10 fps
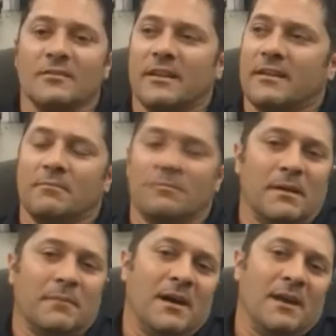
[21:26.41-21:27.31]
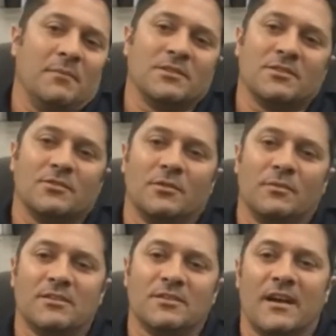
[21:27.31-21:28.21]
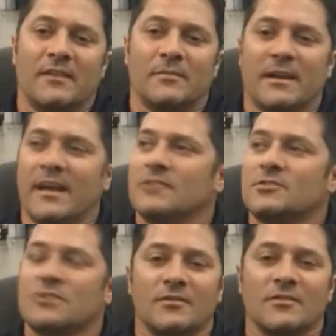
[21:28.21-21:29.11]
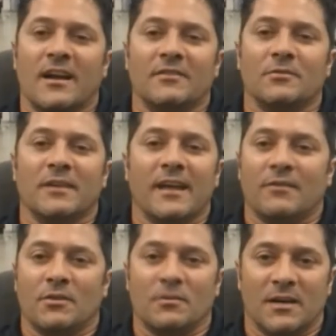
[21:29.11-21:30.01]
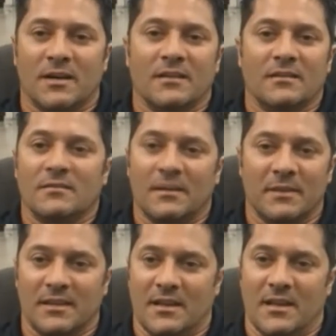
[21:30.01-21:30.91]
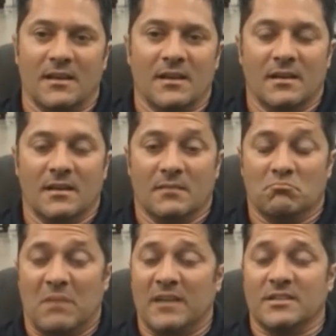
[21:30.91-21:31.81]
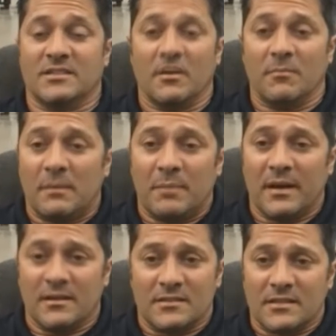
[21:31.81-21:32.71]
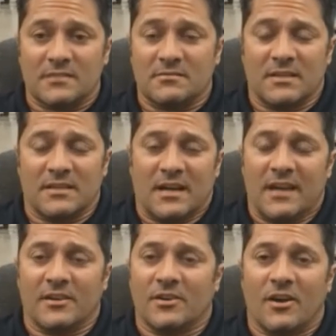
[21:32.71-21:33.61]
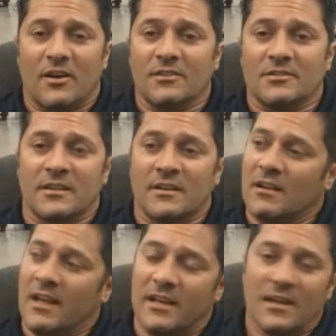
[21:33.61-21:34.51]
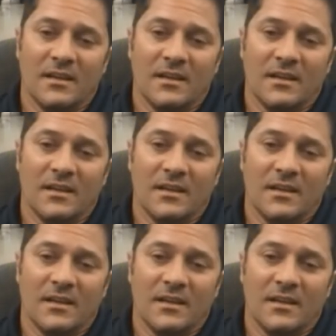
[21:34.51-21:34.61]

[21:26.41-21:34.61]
wow. My mom was a school bus driver. My dad's a truck driver. We didn't have no money. I mean, like, I just helped my parents on their cars, and they're like,